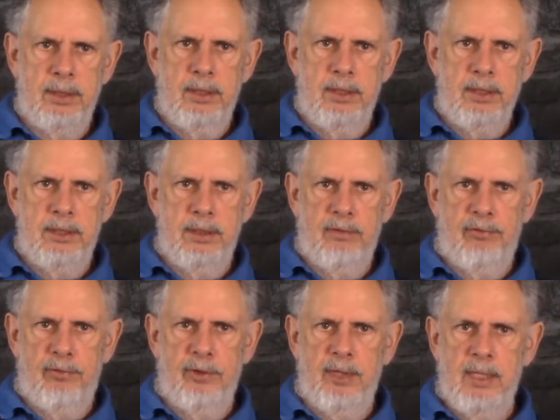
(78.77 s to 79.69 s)
and this is a
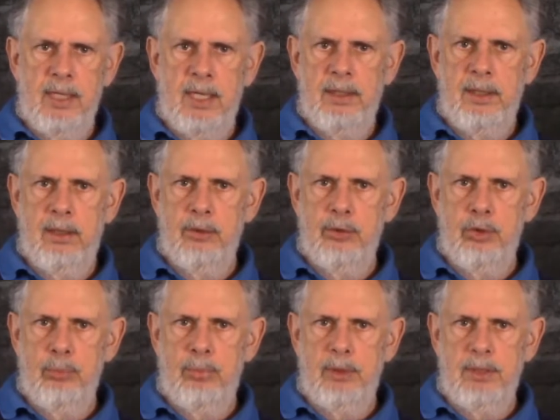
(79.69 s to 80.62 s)
49 year
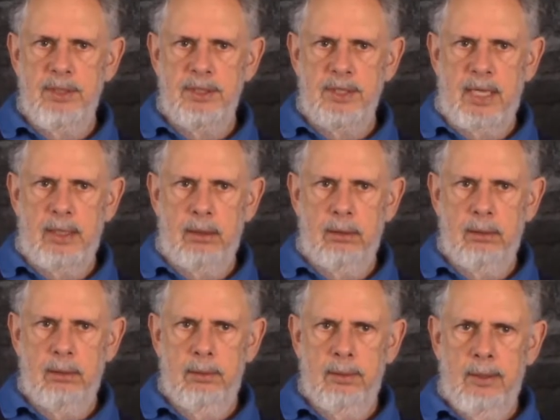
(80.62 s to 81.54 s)
Jubilee
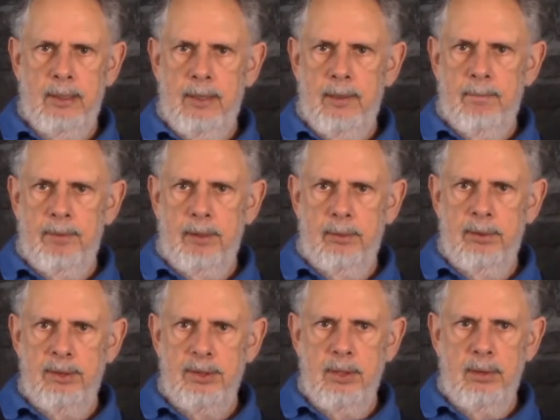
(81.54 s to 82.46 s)
cycle. There
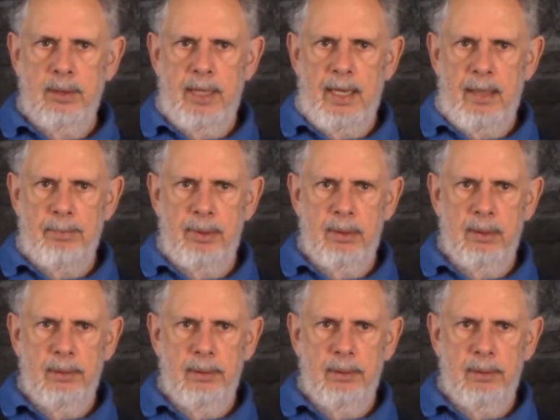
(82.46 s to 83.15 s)
is no gap.